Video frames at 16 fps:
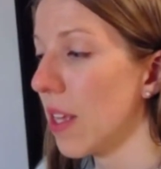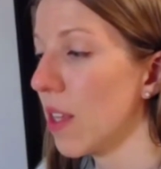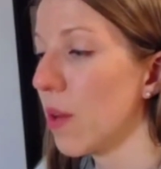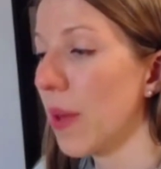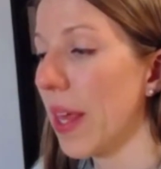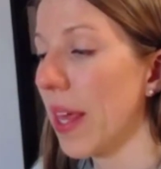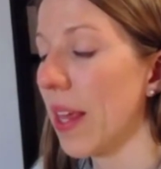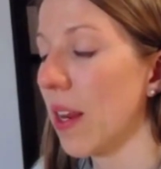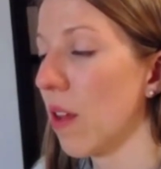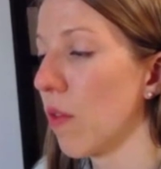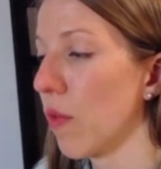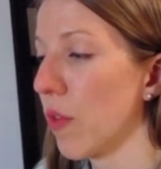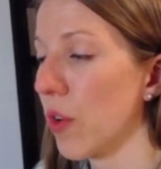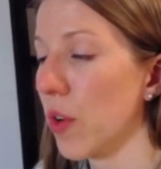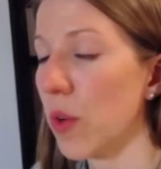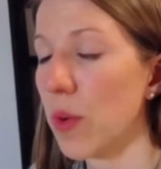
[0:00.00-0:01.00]
You can't eat
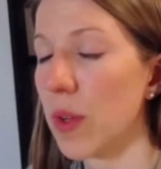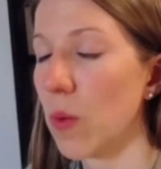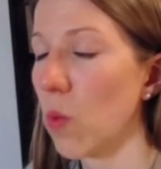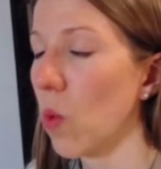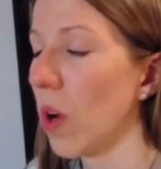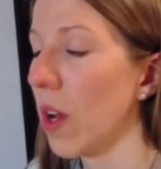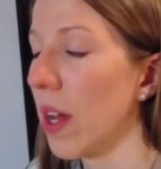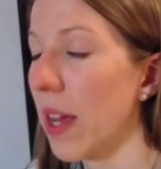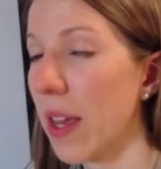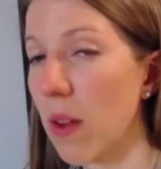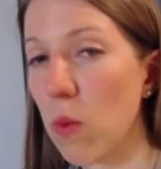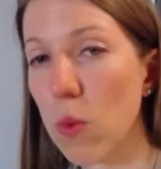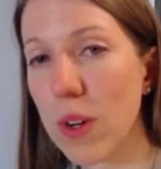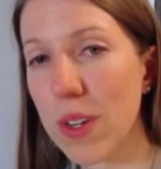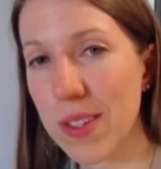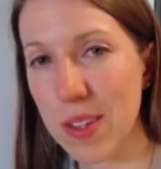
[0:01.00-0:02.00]
fruit, and why,
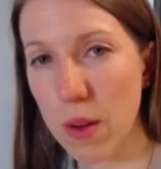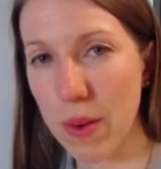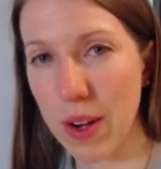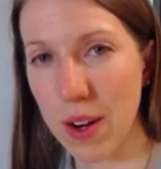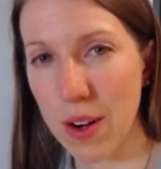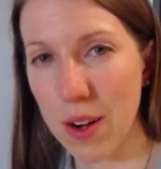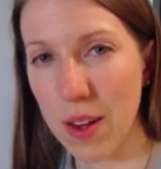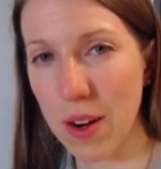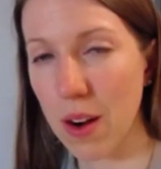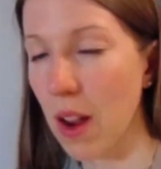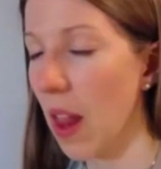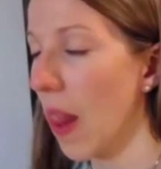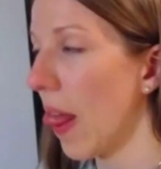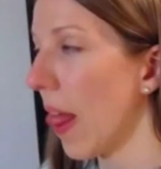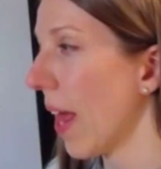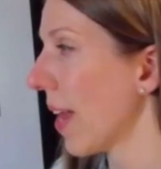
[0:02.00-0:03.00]
and what is going on here.
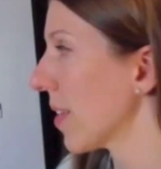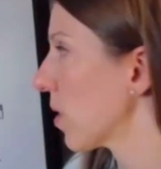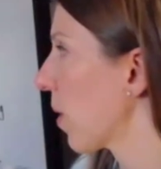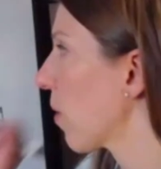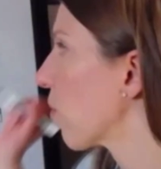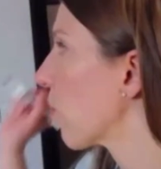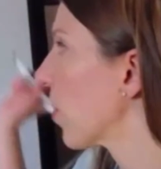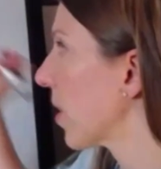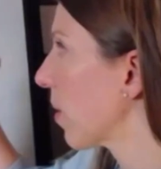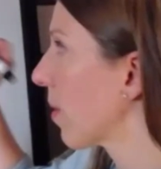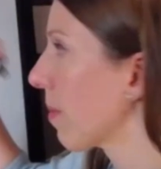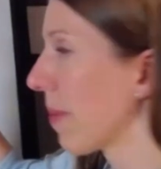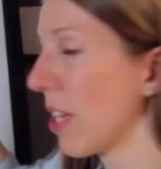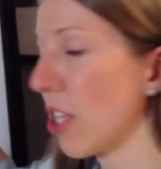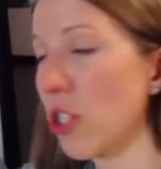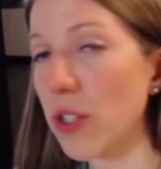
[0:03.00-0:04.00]
And so I really want
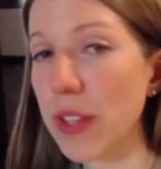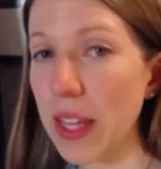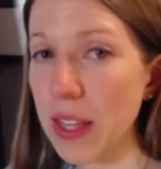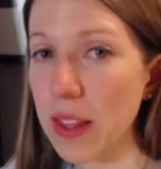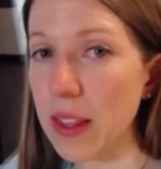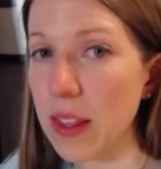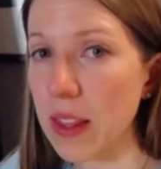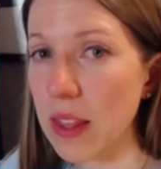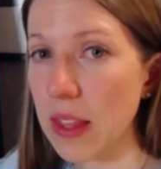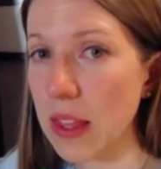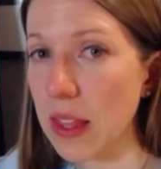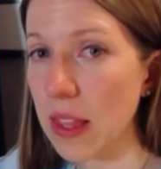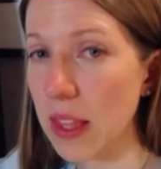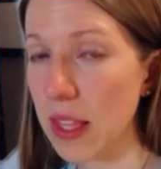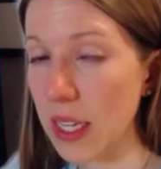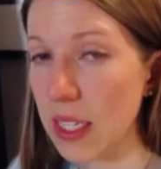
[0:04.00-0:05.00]
to make sure that
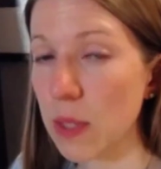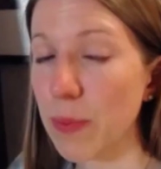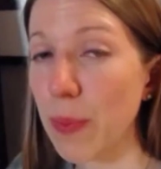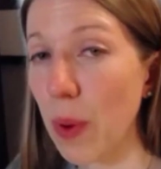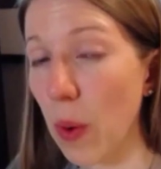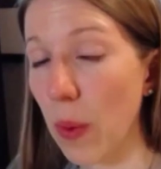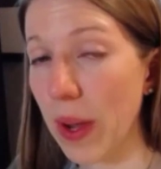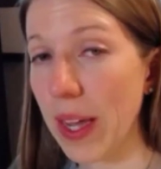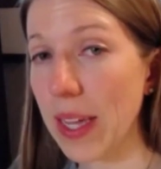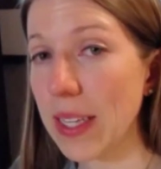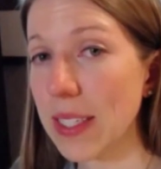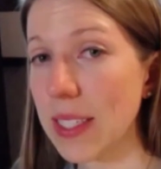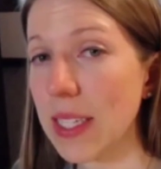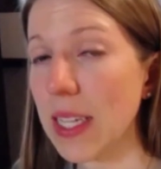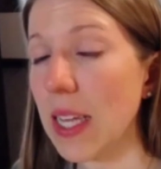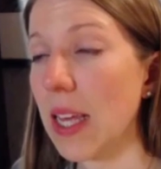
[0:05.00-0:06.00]
this
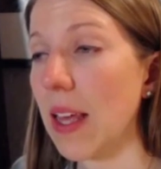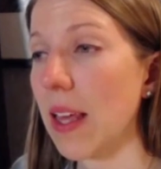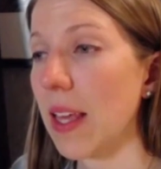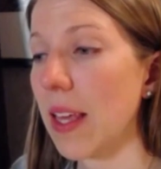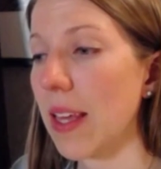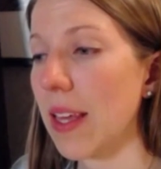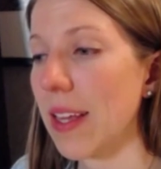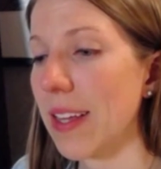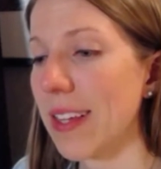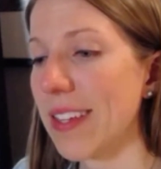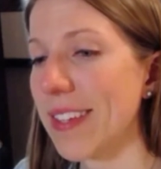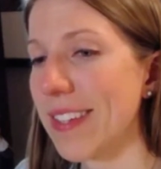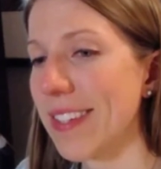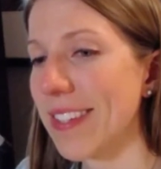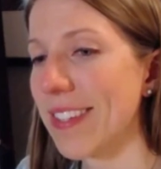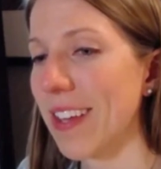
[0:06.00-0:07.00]
point
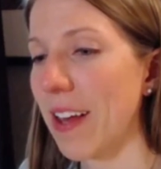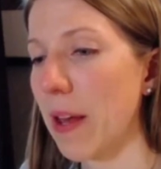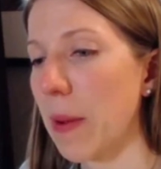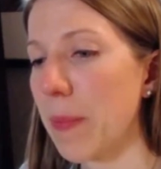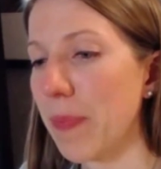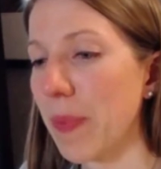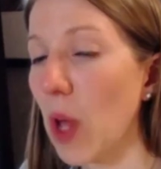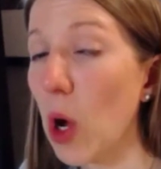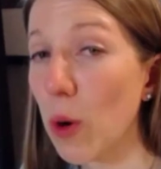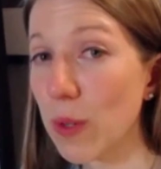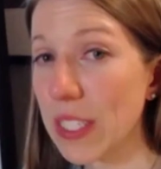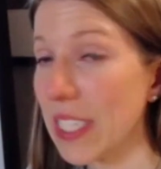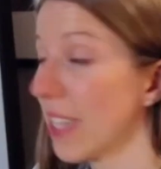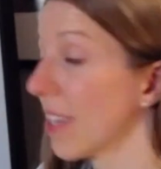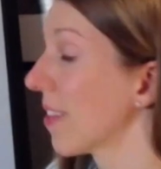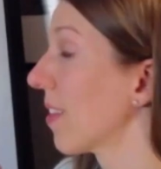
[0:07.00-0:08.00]
is
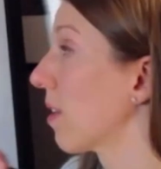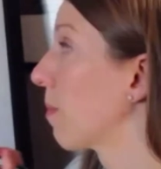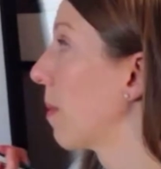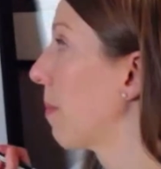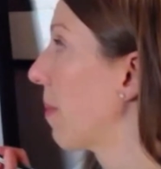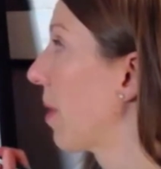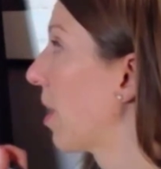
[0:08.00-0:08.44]
honed in a little bit